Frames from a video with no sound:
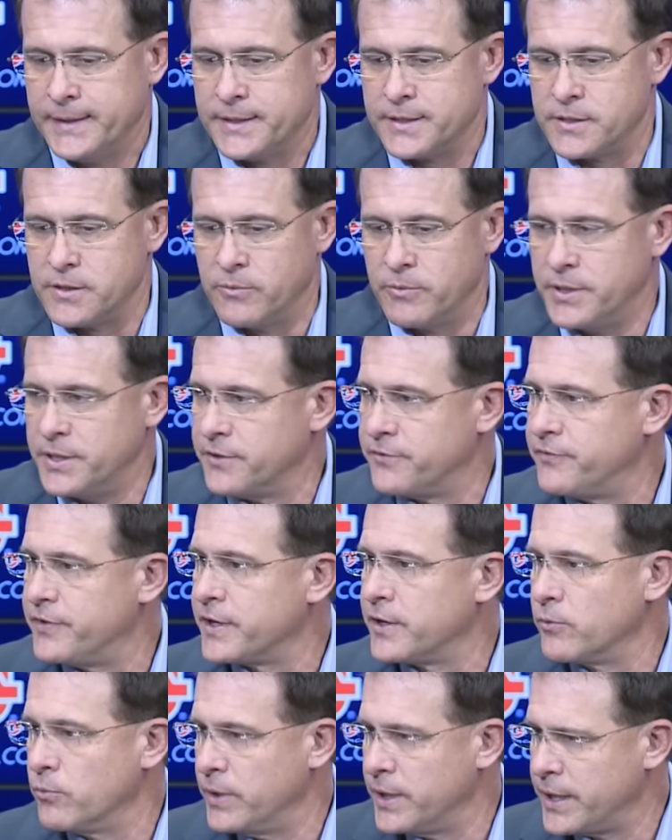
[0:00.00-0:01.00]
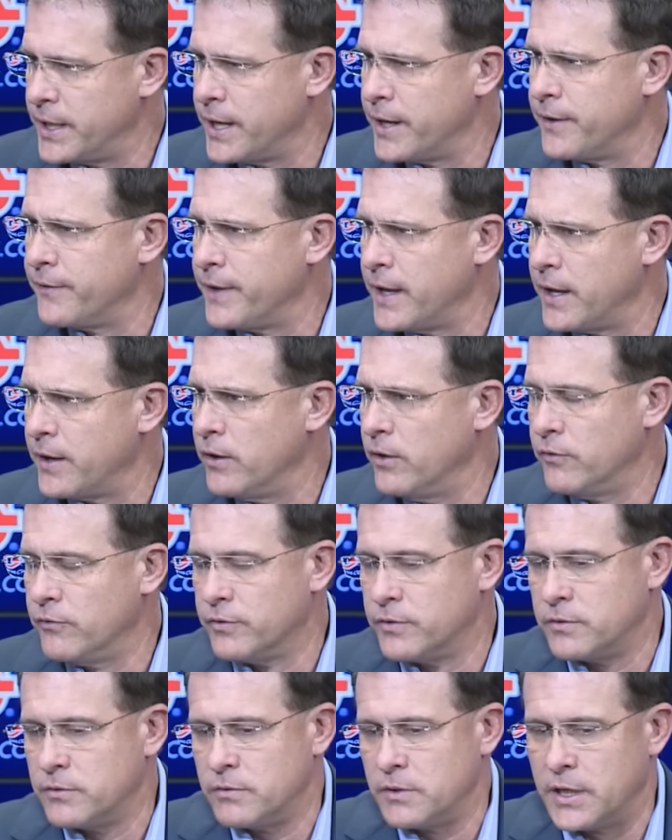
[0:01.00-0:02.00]
so we just figured we'd carry that
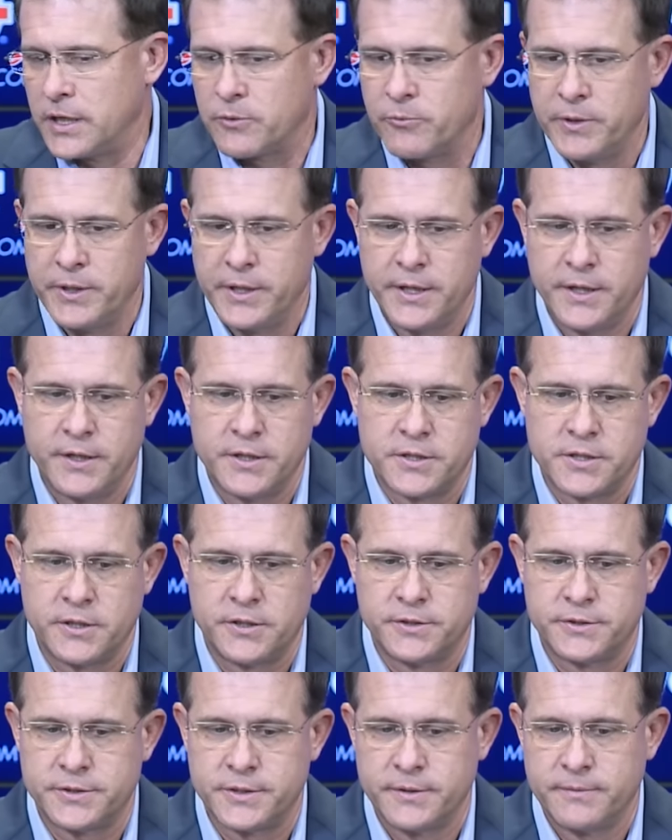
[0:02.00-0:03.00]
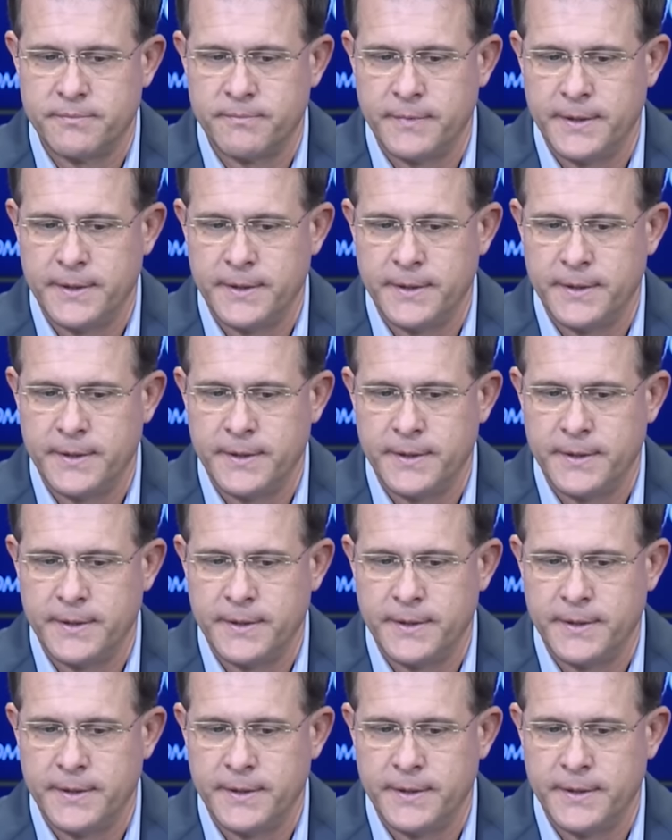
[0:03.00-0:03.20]
over like we did in Tulsa.